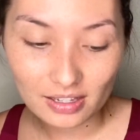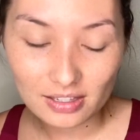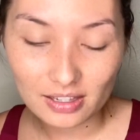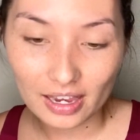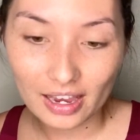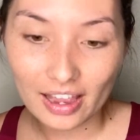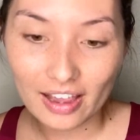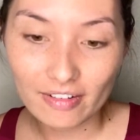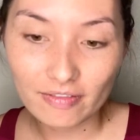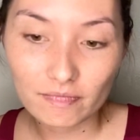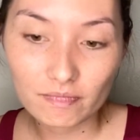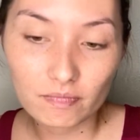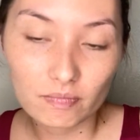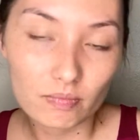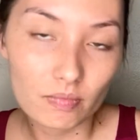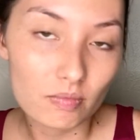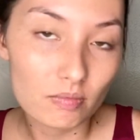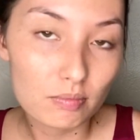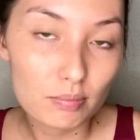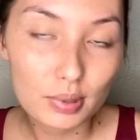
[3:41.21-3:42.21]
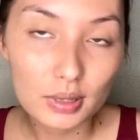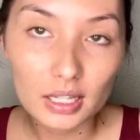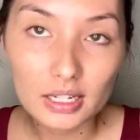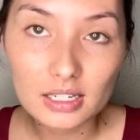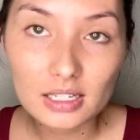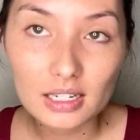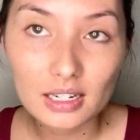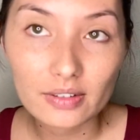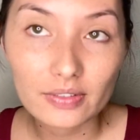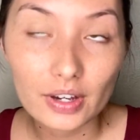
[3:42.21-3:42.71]
I have
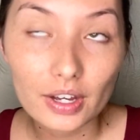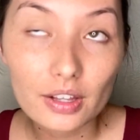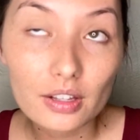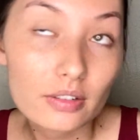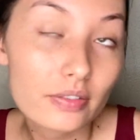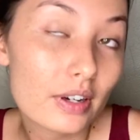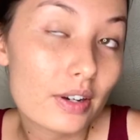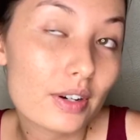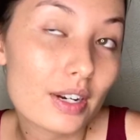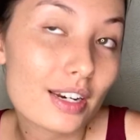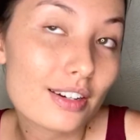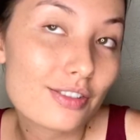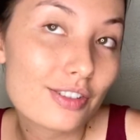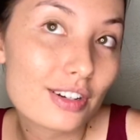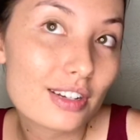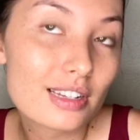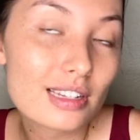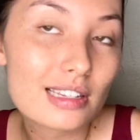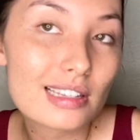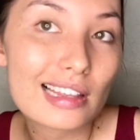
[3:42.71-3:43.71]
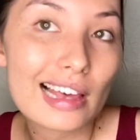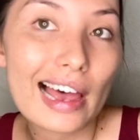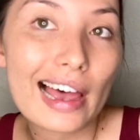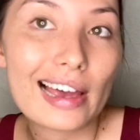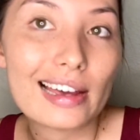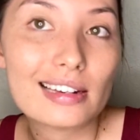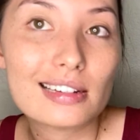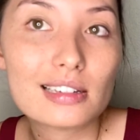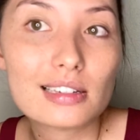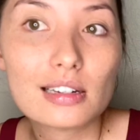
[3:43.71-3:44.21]
plenty of other foundations that